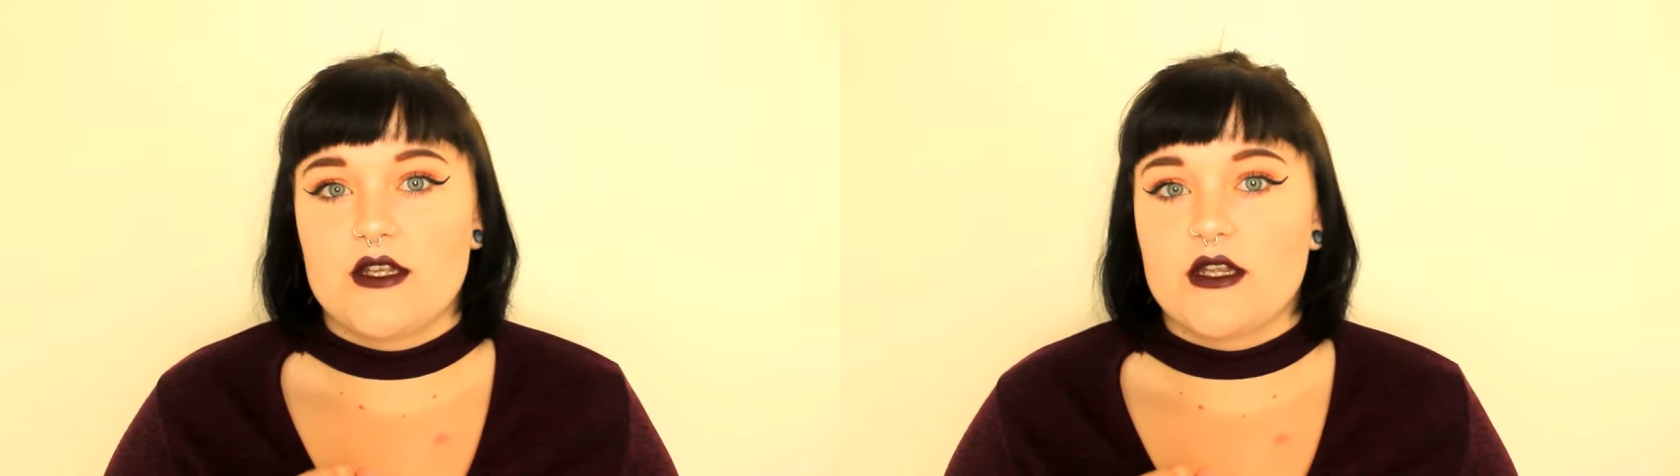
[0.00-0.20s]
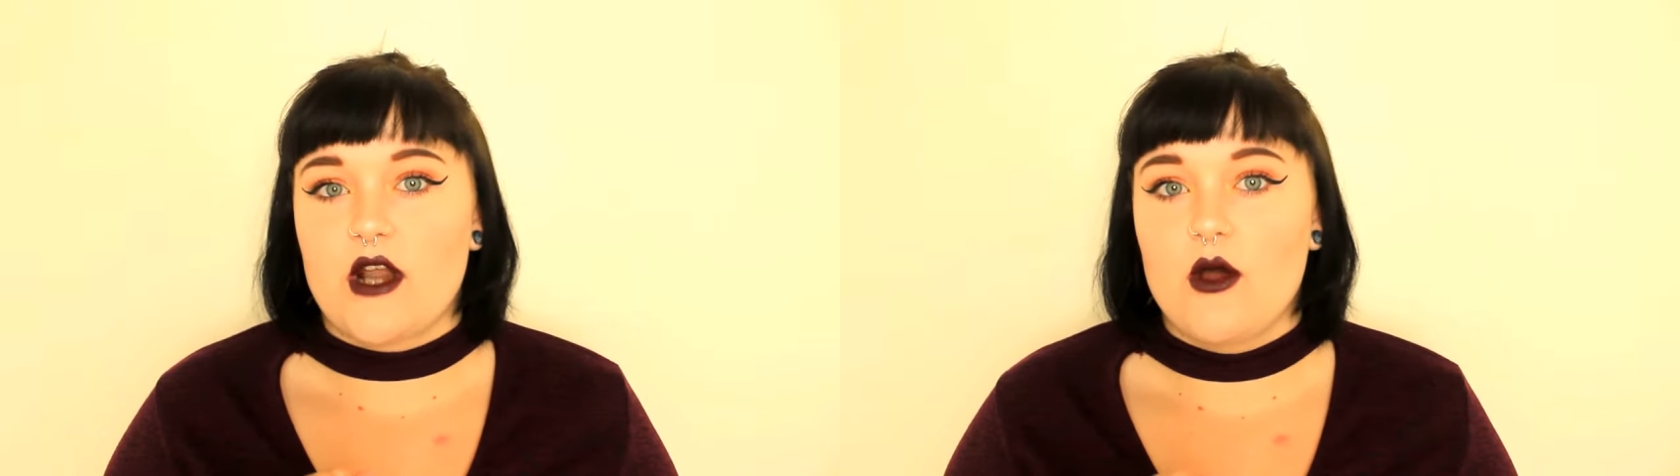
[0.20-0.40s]

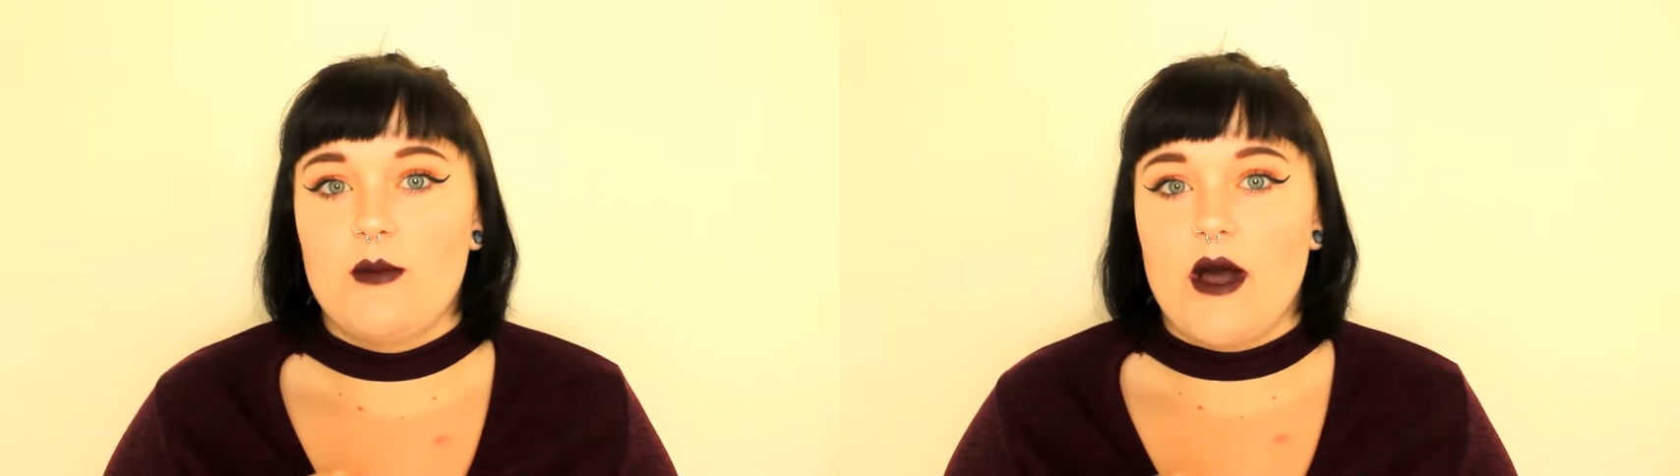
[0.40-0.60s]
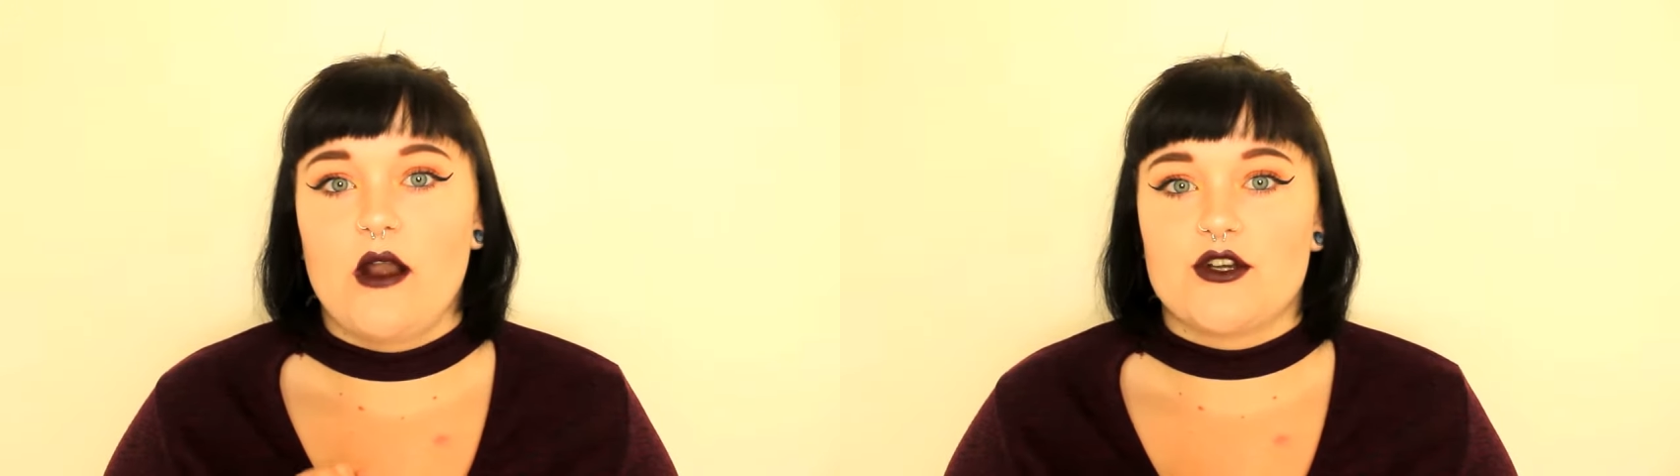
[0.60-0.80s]
you know, a
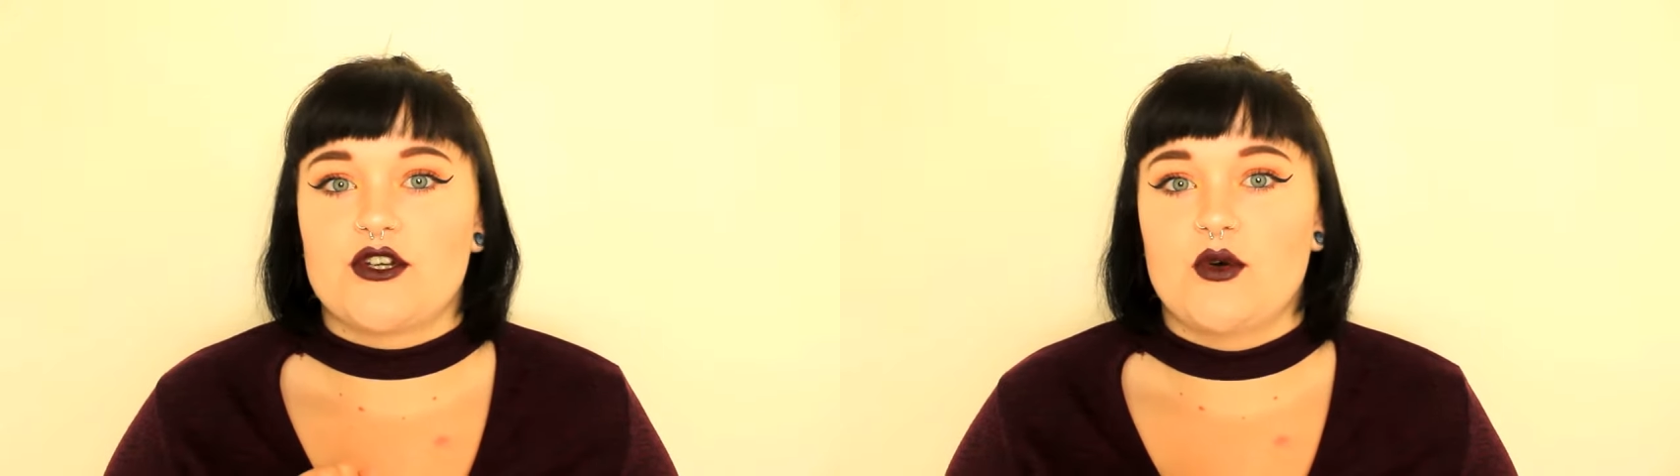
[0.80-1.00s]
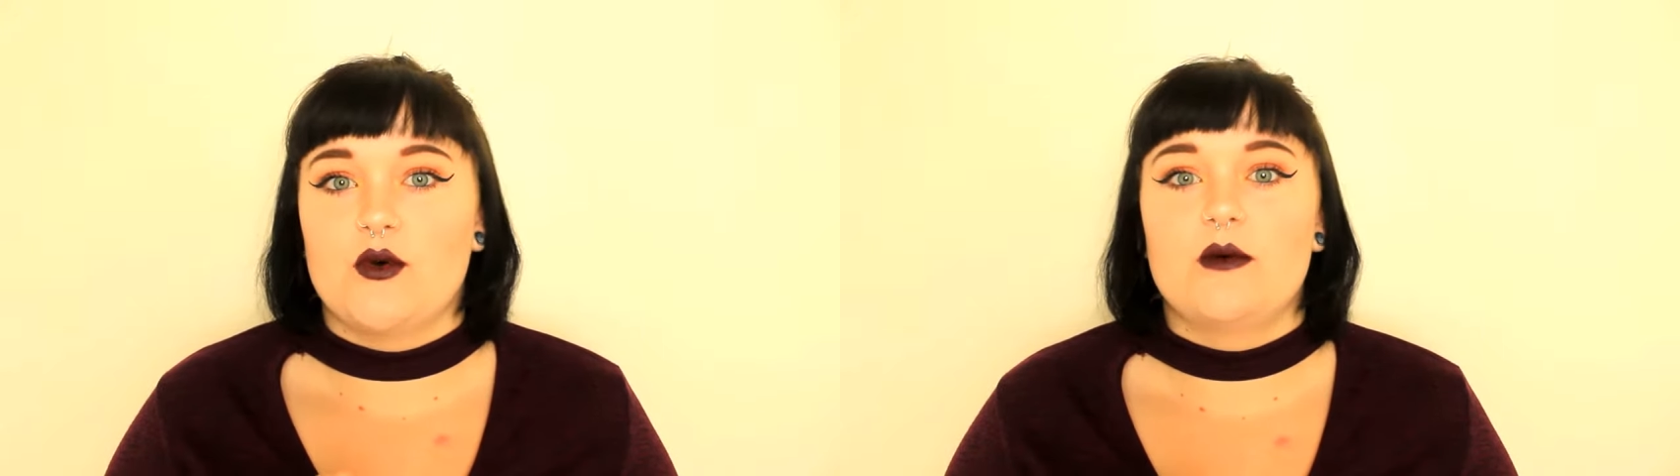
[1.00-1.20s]

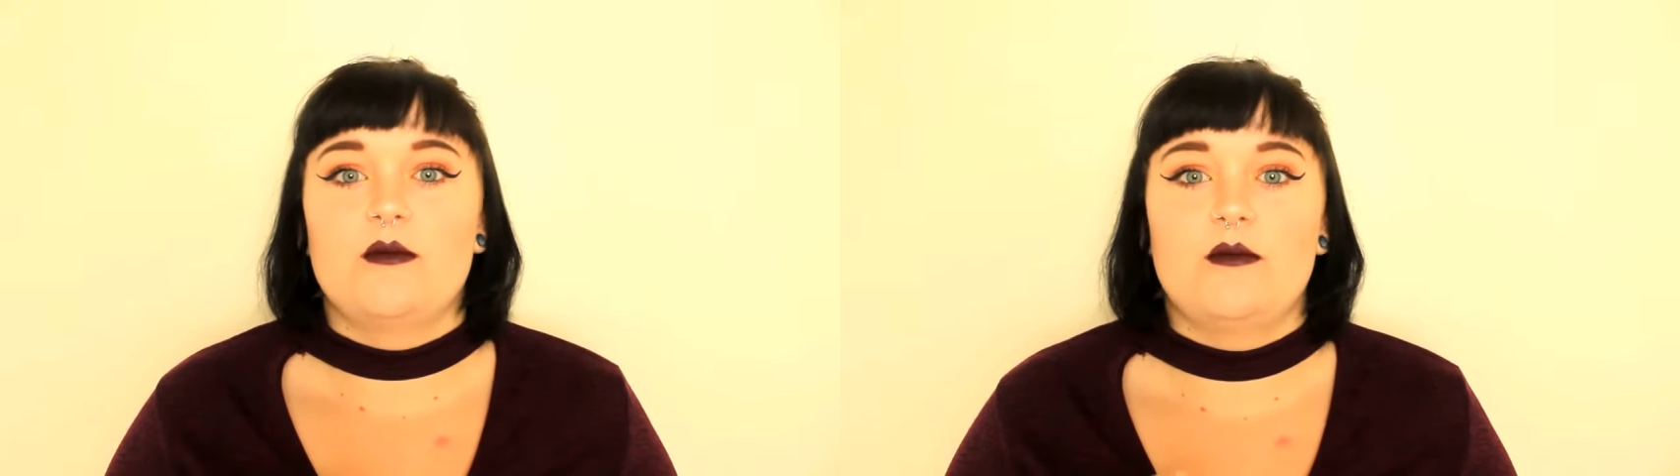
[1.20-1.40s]
biological